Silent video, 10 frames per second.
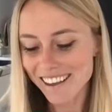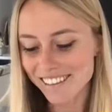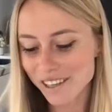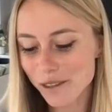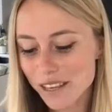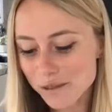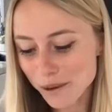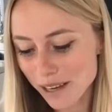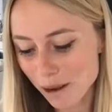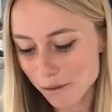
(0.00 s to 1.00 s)
so this
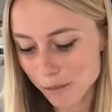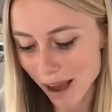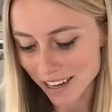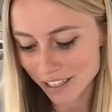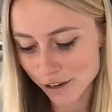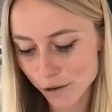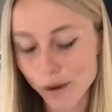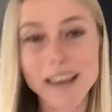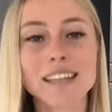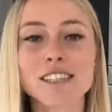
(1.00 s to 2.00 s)
really comes back to
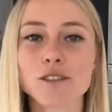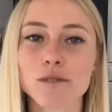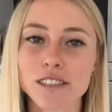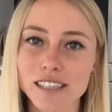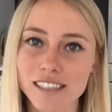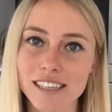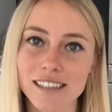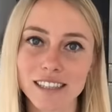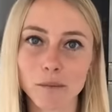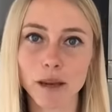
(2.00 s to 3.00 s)
insulin resistance
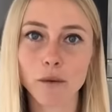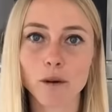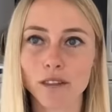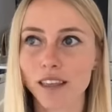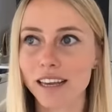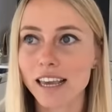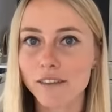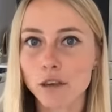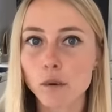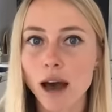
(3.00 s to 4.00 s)
as a big one. Like
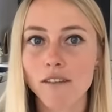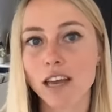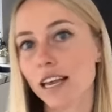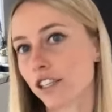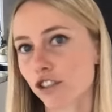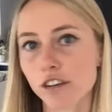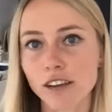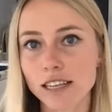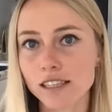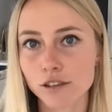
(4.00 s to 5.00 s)
if you have a history of
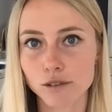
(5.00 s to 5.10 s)
insulin